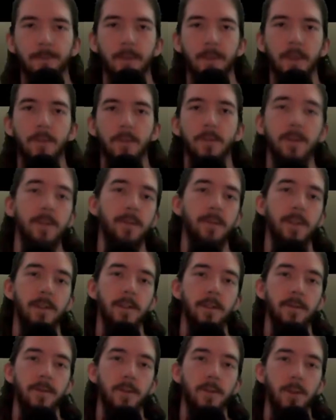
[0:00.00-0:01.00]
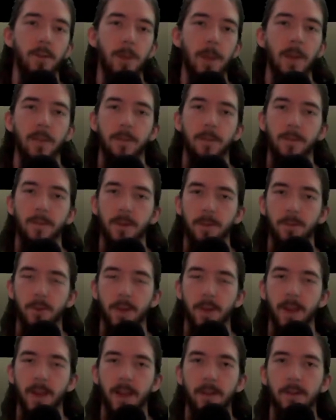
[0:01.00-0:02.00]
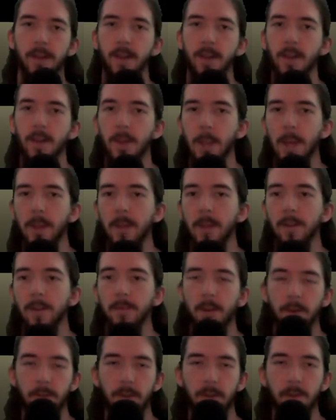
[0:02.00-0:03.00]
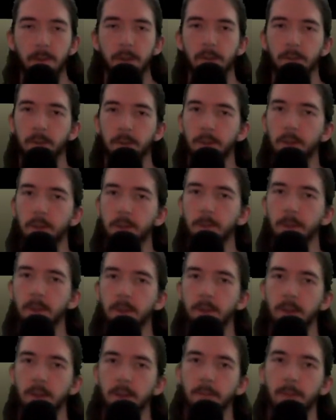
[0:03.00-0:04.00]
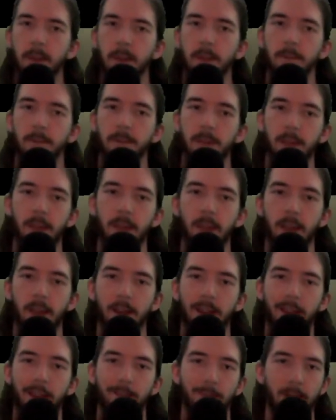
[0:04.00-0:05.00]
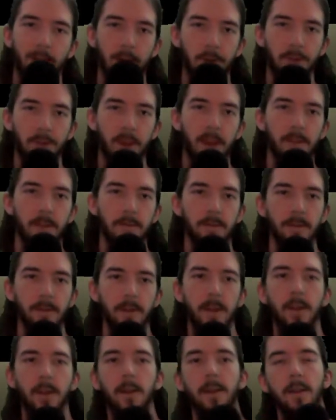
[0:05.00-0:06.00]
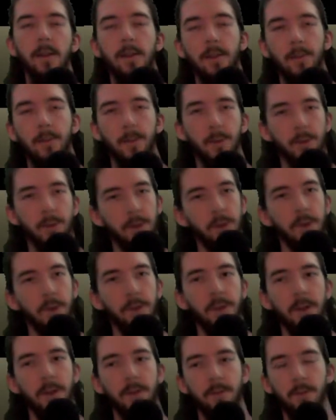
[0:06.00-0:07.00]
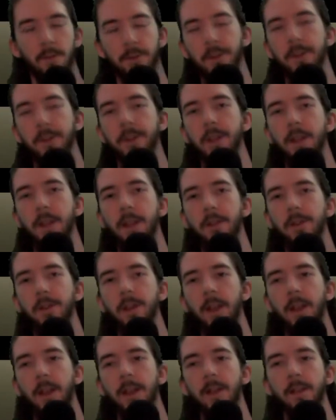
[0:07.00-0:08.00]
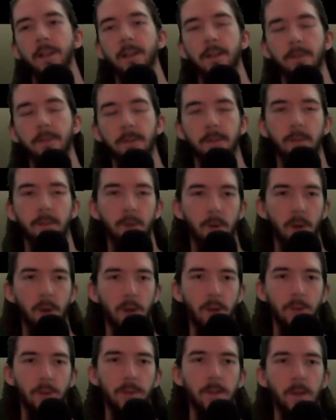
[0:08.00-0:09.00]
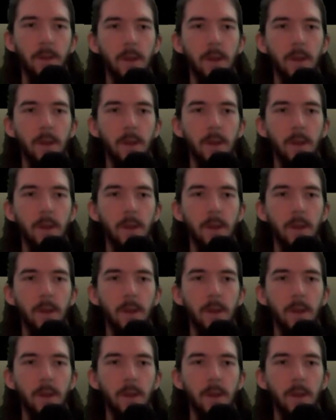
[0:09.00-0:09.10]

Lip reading: One of the first things I'm going to point out is that there are very few differences between a PMC and a player scav. It's mostly just a difference in gear and level of aggression.